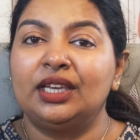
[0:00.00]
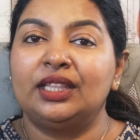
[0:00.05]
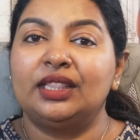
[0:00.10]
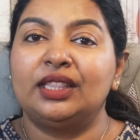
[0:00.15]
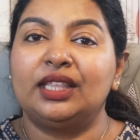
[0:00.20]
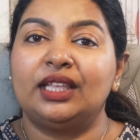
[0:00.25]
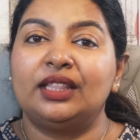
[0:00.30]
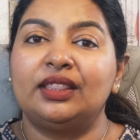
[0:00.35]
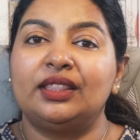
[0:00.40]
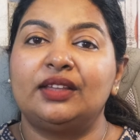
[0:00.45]

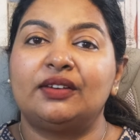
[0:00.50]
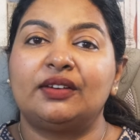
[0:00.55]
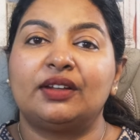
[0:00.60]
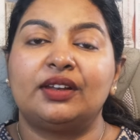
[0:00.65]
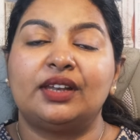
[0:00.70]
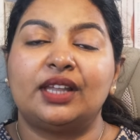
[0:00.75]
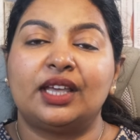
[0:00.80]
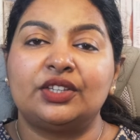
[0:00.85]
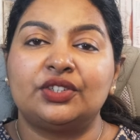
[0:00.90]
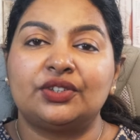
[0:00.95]
Then there are
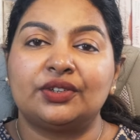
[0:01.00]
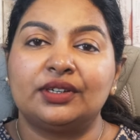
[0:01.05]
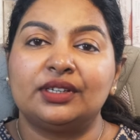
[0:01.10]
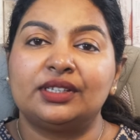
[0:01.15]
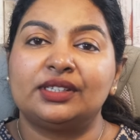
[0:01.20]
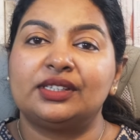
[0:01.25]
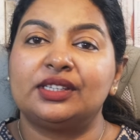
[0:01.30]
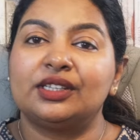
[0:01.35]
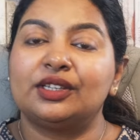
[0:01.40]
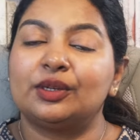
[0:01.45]

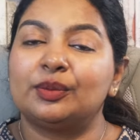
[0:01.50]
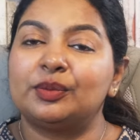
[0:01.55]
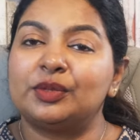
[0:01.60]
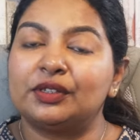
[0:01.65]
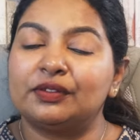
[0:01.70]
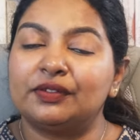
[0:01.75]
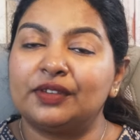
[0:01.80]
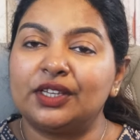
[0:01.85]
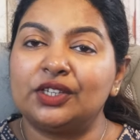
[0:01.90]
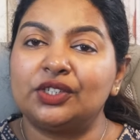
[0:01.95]
naturalistic
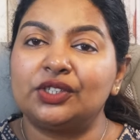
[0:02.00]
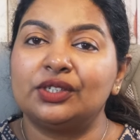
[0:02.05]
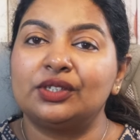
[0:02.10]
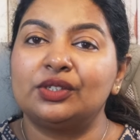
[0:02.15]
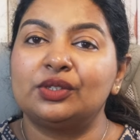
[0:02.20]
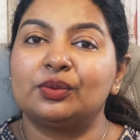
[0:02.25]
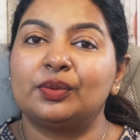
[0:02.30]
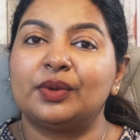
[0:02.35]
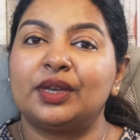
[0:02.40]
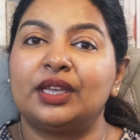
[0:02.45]

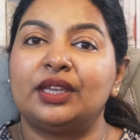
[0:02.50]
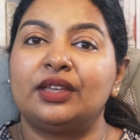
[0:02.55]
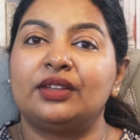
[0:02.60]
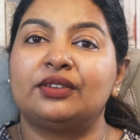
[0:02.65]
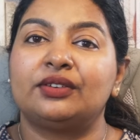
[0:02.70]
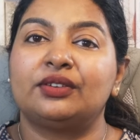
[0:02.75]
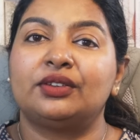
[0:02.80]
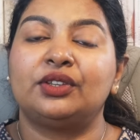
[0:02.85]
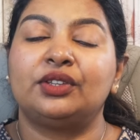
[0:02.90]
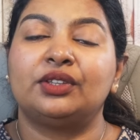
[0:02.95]
observations, where
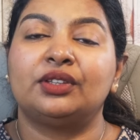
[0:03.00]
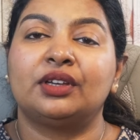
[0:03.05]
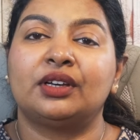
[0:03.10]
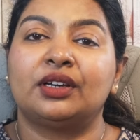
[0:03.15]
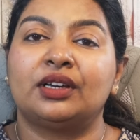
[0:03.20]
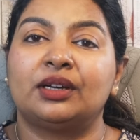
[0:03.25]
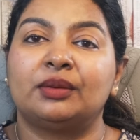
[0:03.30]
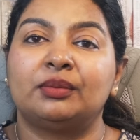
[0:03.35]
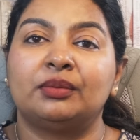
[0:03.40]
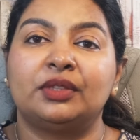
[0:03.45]

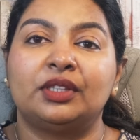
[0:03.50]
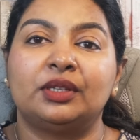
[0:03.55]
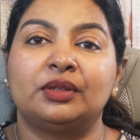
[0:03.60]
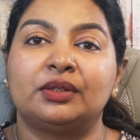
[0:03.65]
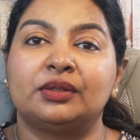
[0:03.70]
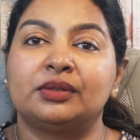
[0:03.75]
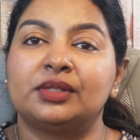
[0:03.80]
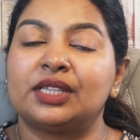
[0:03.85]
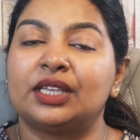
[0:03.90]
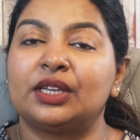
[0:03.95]

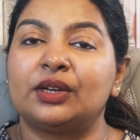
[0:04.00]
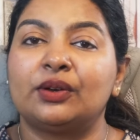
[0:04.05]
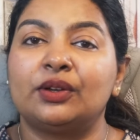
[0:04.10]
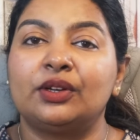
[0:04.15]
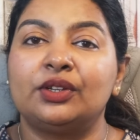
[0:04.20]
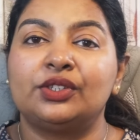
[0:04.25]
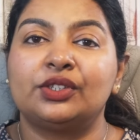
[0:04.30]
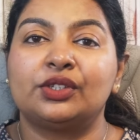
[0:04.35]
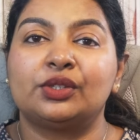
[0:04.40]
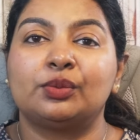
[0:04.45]
the
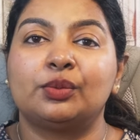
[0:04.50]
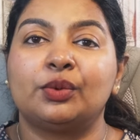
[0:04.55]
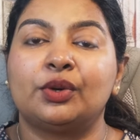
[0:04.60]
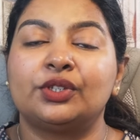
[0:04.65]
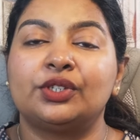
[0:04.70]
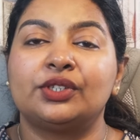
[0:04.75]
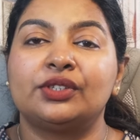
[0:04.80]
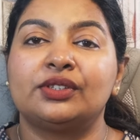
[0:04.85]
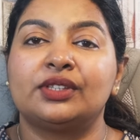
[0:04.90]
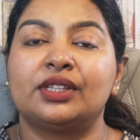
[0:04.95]
psychologist
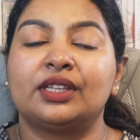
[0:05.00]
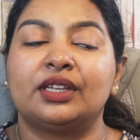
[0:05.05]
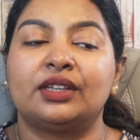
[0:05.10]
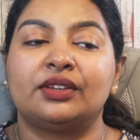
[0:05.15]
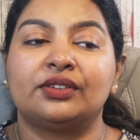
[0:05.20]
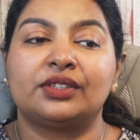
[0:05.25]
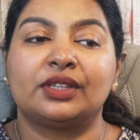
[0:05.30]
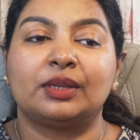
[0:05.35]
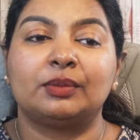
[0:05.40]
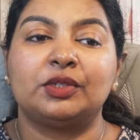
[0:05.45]
watches their
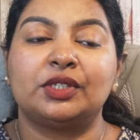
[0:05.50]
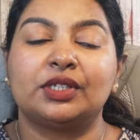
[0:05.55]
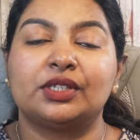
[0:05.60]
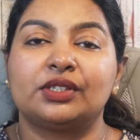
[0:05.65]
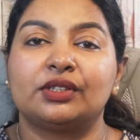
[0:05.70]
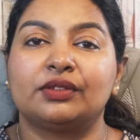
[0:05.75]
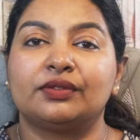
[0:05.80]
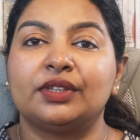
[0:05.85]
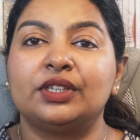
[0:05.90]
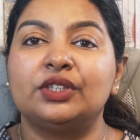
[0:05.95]

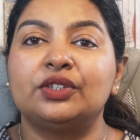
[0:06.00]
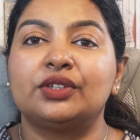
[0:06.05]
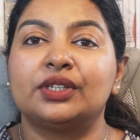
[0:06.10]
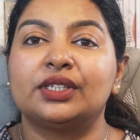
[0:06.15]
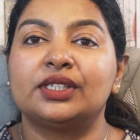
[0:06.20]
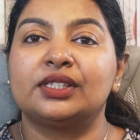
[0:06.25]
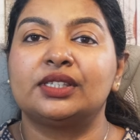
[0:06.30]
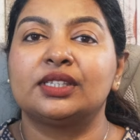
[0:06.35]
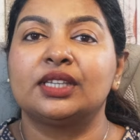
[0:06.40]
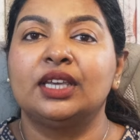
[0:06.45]
subjects of
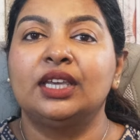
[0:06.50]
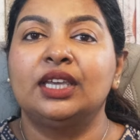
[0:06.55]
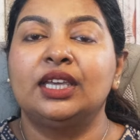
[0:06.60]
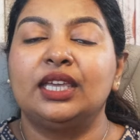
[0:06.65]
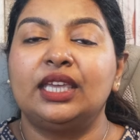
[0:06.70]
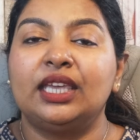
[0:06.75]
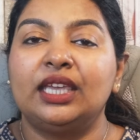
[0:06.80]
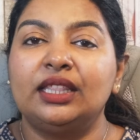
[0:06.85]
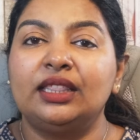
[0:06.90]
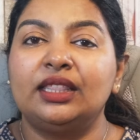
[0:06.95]
interest
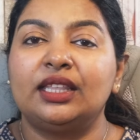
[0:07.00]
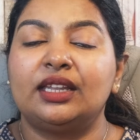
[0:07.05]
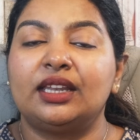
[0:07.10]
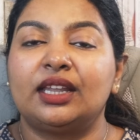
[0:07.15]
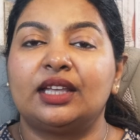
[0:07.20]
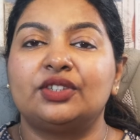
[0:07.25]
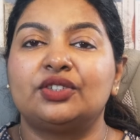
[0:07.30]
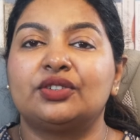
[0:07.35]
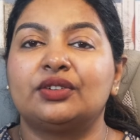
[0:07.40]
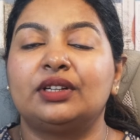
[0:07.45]
in their
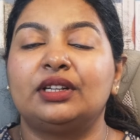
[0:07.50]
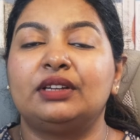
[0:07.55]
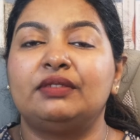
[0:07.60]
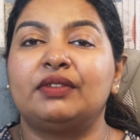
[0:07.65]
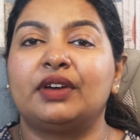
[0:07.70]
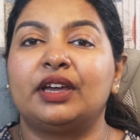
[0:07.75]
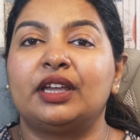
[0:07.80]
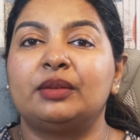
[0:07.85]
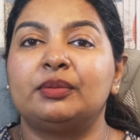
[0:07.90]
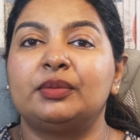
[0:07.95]
natural
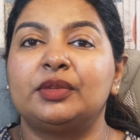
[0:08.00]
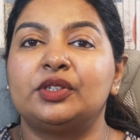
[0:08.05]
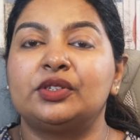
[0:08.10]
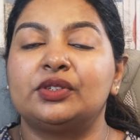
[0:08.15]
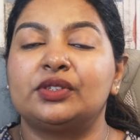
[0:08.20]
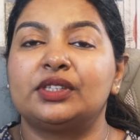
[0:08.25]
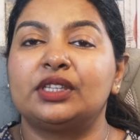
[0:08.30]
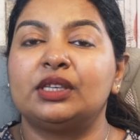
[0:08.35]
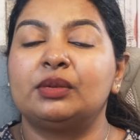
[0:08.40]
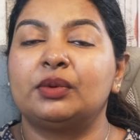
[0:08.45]
environment to
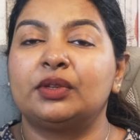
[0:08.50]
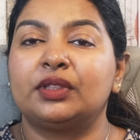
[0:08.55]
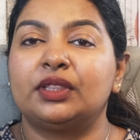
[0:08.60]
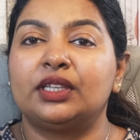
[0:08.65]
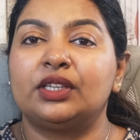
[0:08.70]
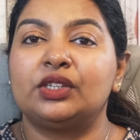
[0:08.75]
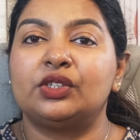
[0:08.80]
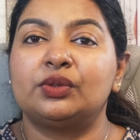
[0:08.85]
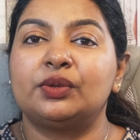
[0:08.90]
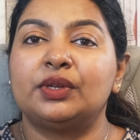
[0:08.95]
see what
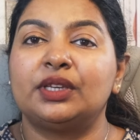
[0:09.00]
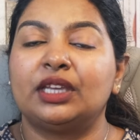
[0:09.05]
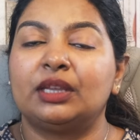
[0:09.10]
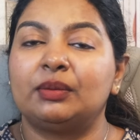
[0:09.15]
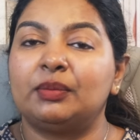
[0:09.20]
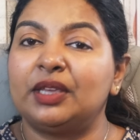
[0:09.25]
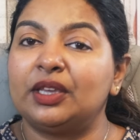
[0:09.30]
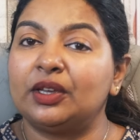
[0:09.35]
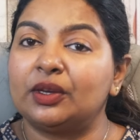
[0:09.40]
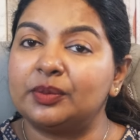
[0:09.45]
they're doing
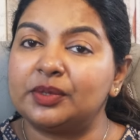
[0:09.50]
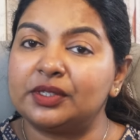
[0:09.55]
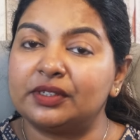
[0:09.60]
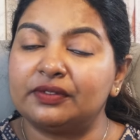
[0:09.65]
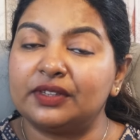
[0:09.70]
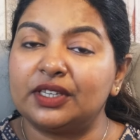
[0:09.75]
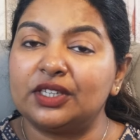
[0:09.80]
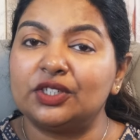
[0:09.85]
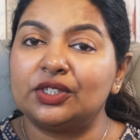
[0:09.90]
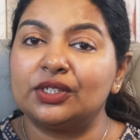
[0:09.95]
and make
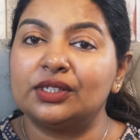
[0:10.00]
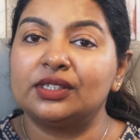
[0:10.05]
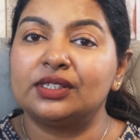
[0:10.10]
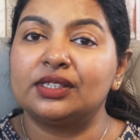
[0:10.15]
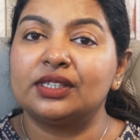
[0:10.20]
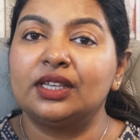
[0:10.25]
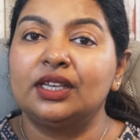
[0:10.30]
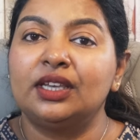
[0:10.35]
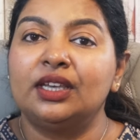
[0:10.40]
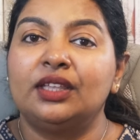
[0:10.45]
observations.